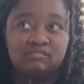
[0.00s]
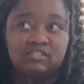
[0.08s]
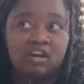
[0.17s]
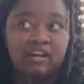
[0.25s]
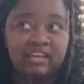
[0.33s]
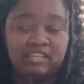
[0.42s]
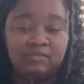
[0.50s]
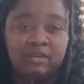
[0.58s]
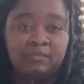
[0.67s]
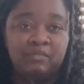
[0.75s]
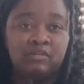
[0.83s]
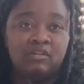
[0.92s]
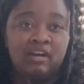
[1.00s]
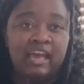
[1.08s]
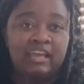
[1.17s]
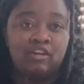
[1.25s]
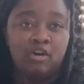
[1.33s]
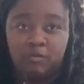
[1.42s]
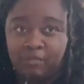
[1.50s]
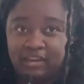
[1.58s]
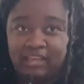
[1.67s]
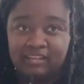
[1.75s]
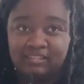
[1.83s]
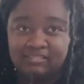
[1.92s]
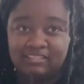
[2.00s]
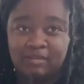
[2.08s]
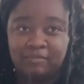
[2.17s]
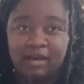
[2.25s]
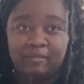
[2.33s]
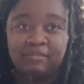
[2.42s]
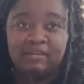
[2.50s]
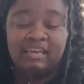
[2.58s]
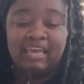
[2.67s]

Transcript: talking to people and opening them up